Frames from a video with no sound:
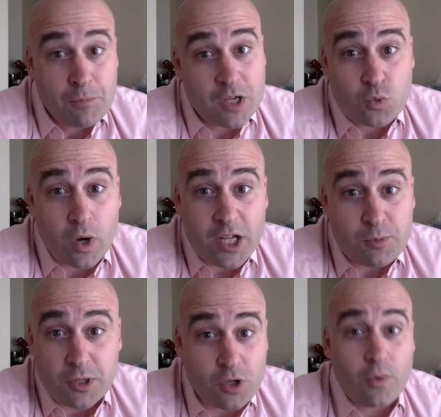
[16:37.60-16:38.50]
because what he's
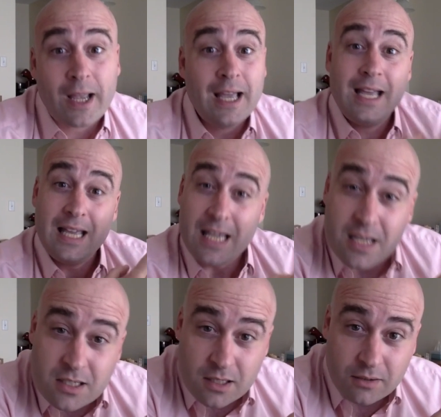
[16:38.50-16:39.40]
been doing
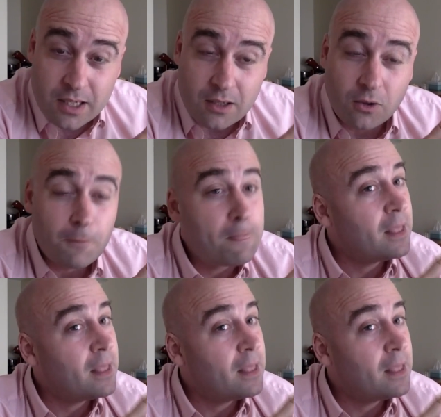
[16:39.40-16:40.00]
is illegal.